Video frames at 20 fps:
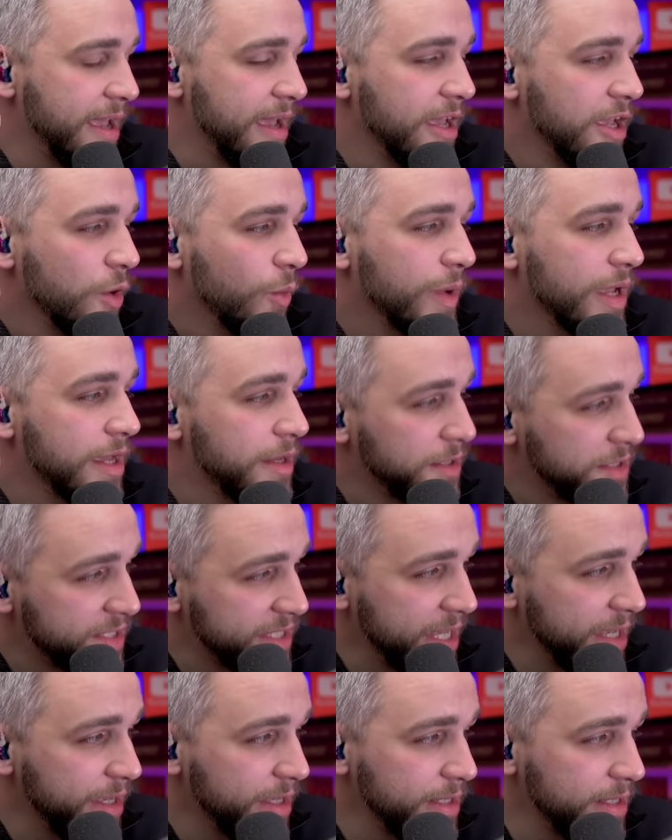We
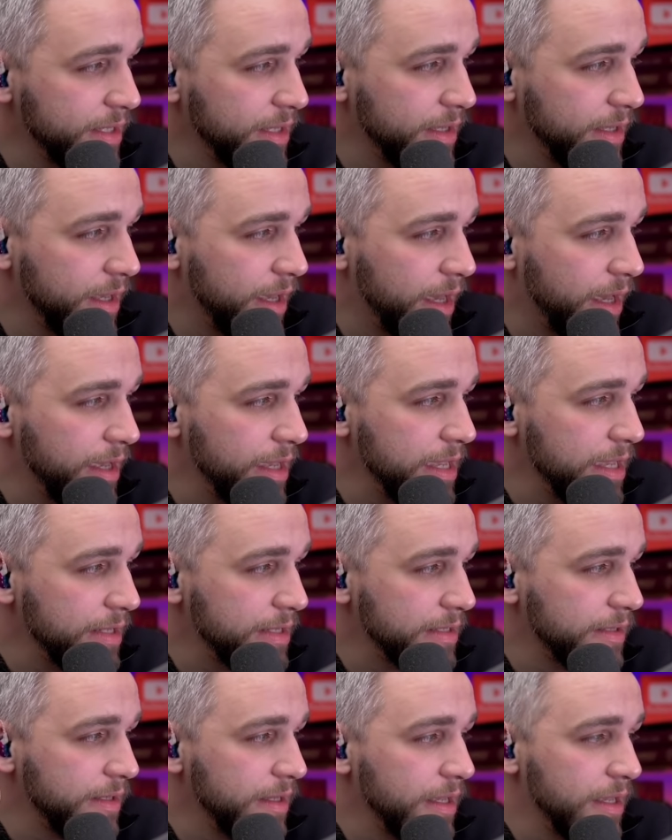understand
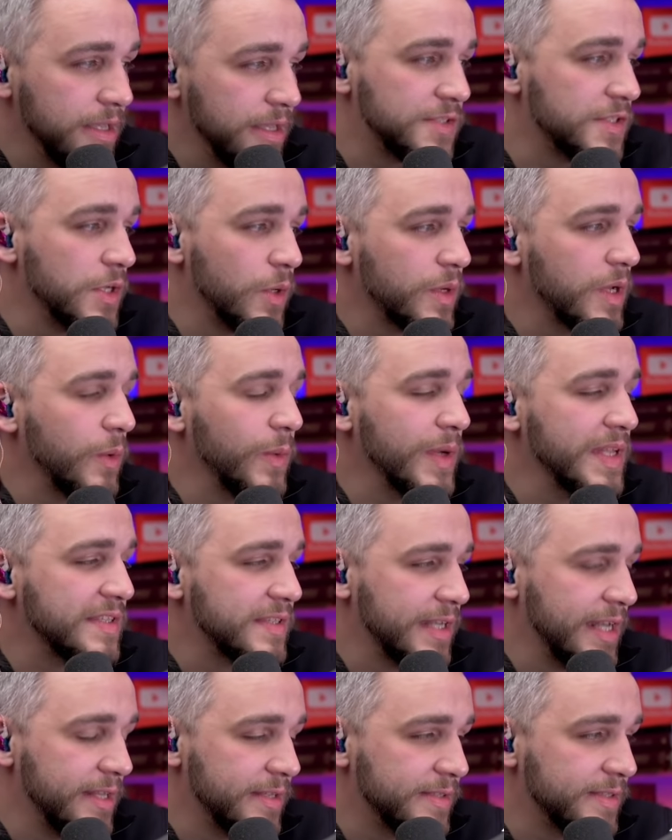it's no
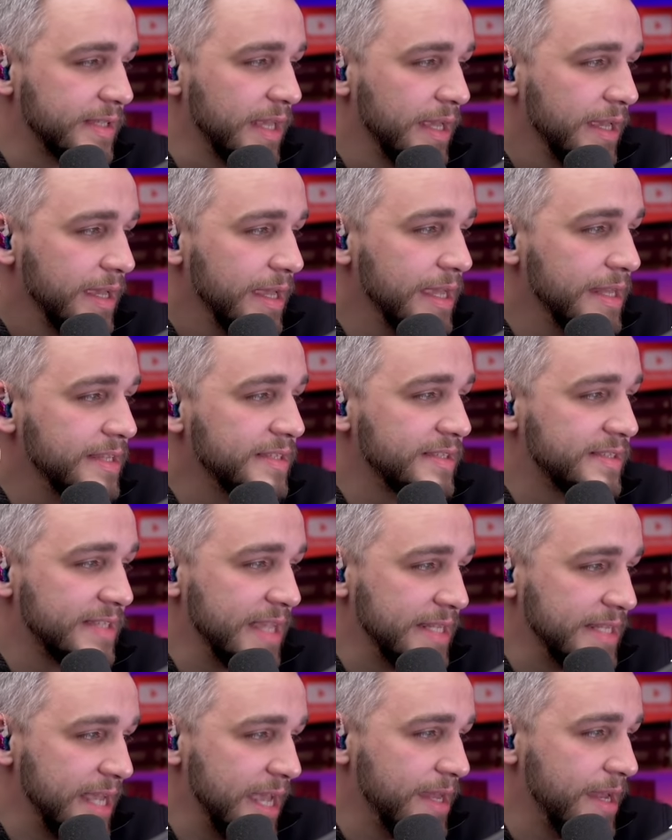coincidence. It is
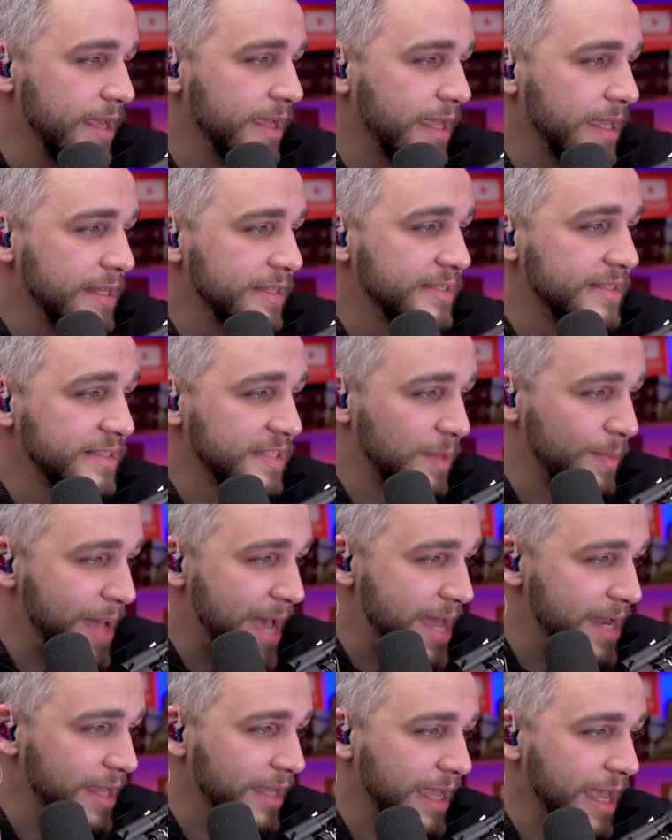satanic, it is
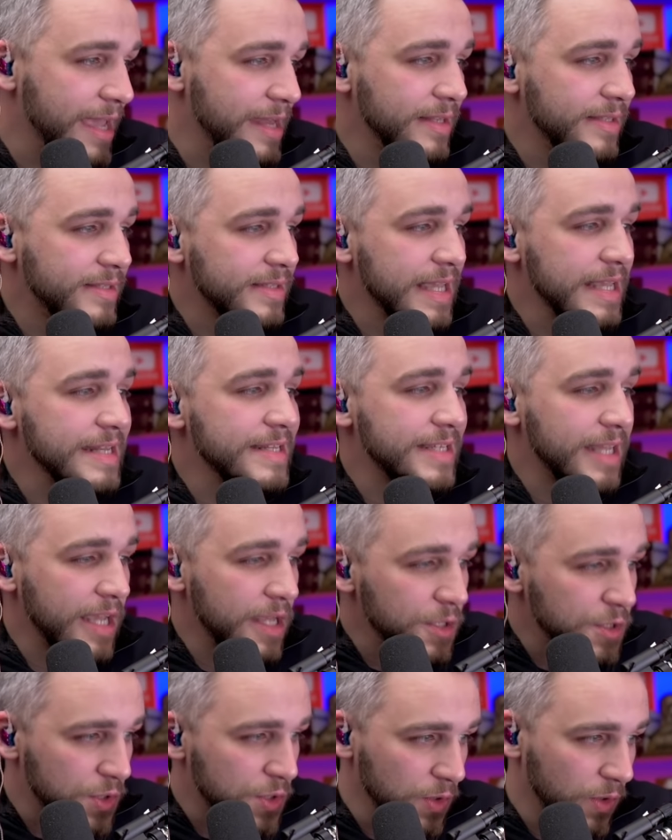systematic, and it's
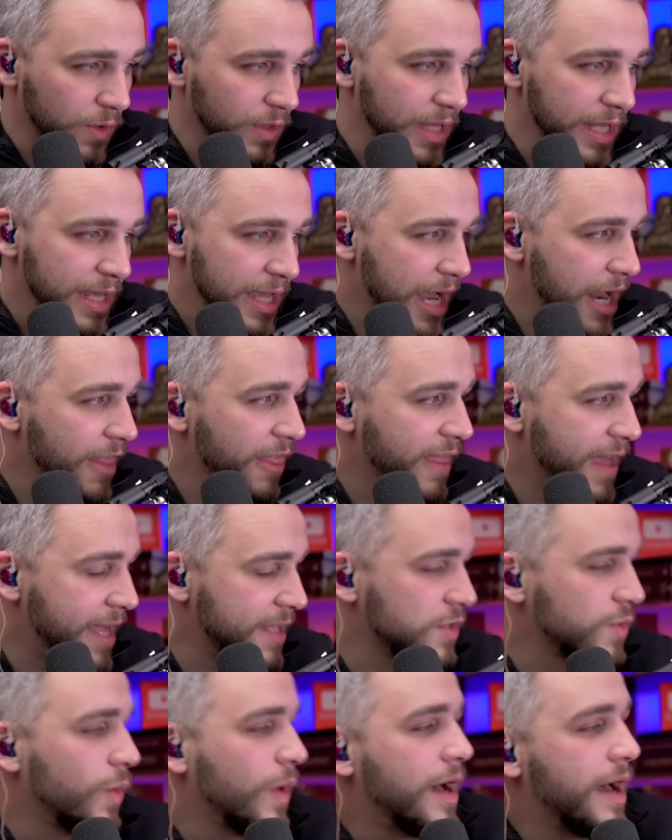intentional. And that's
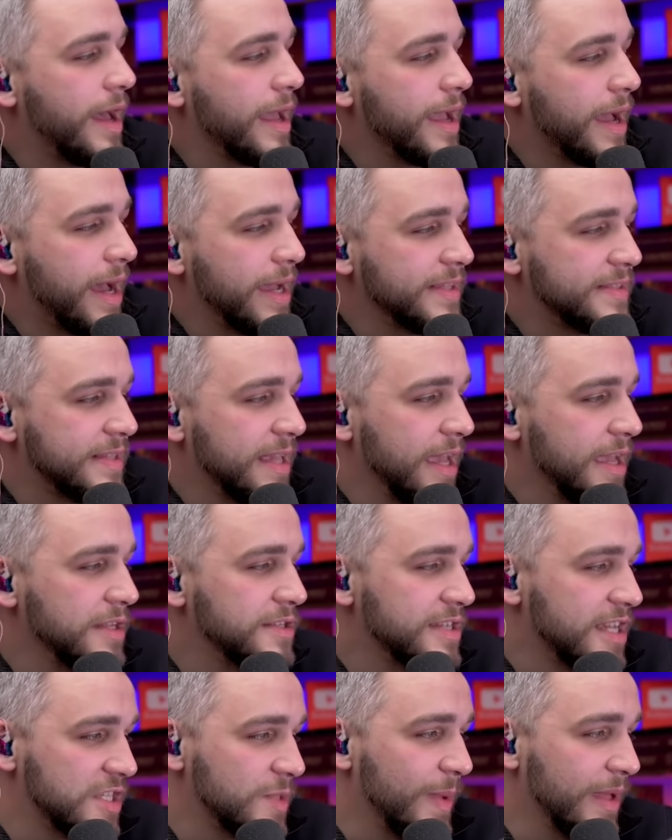why I say
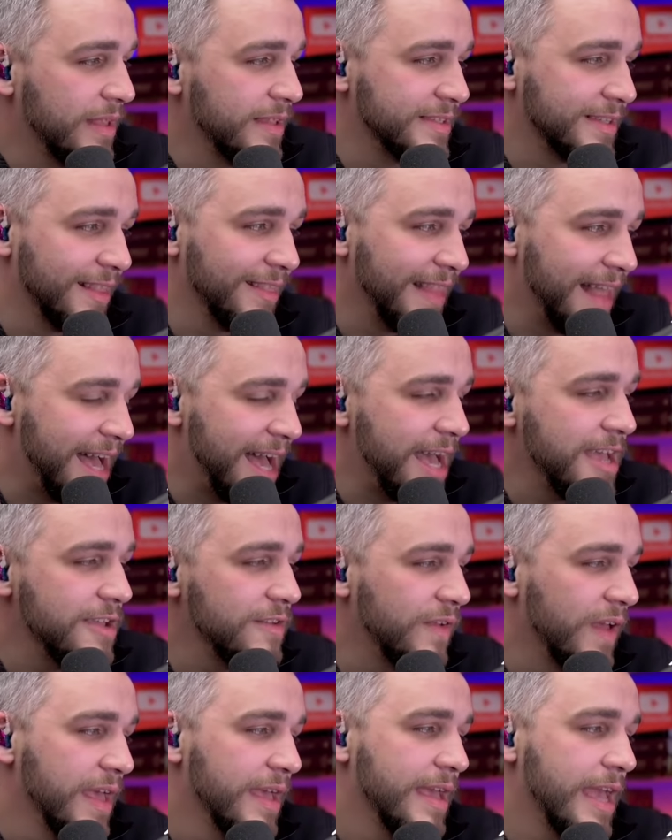Jezebel is alive
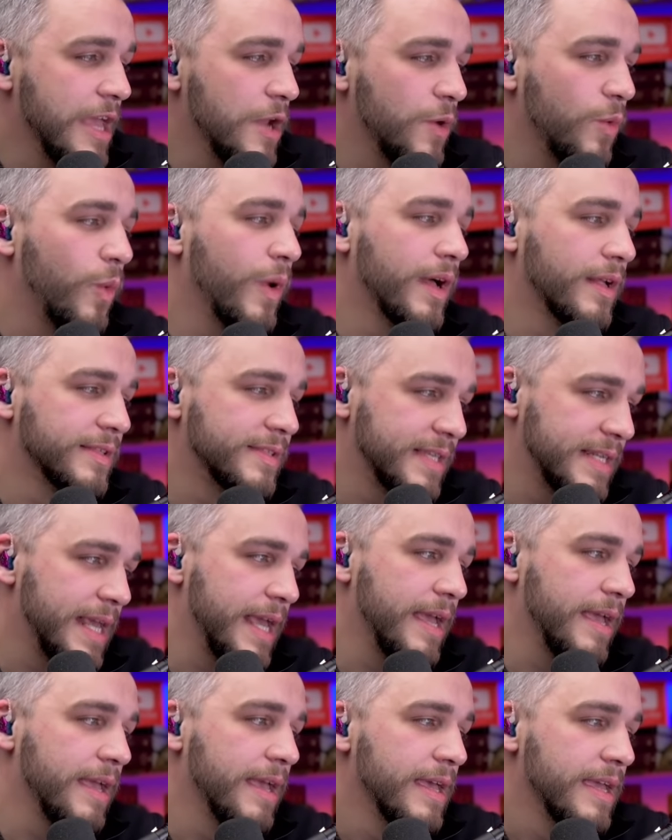and well today
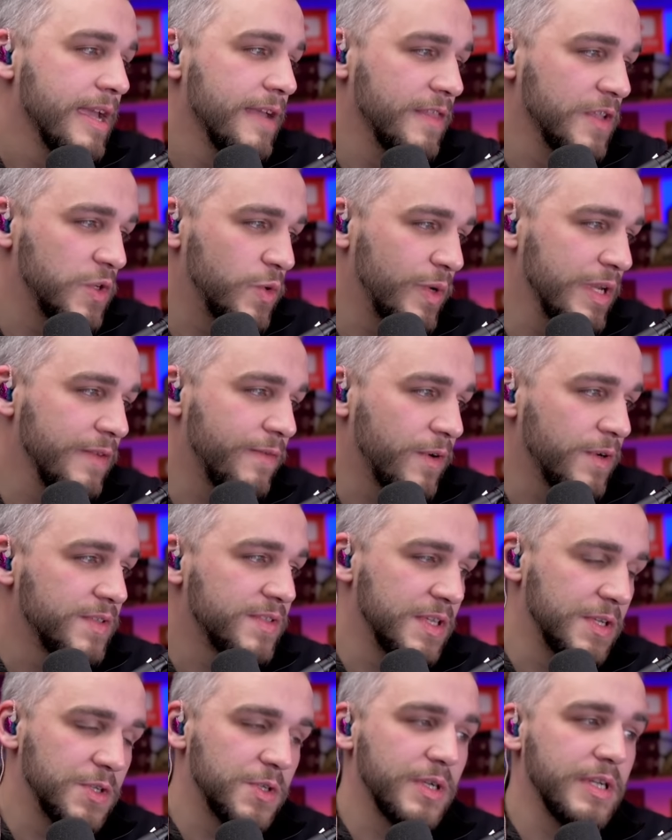in the 21st
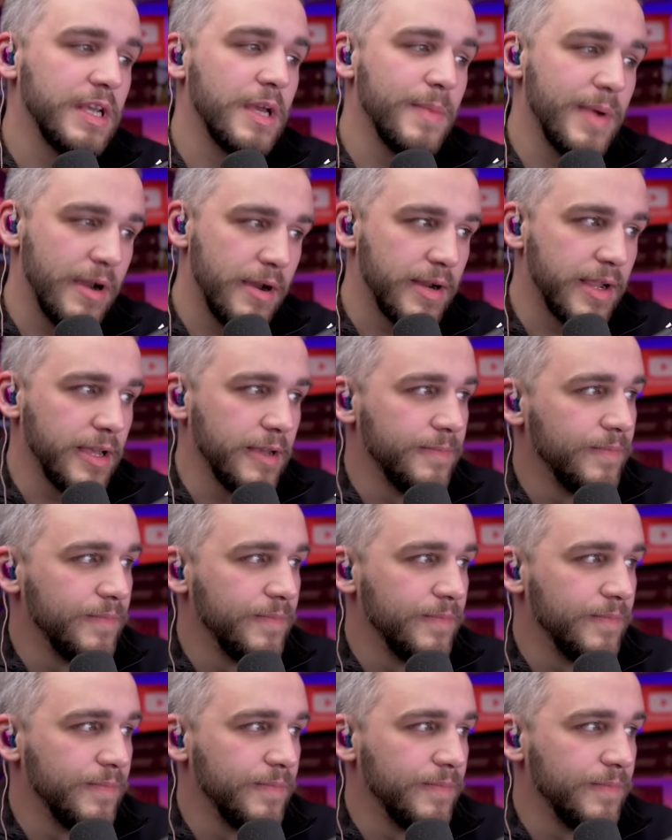century America.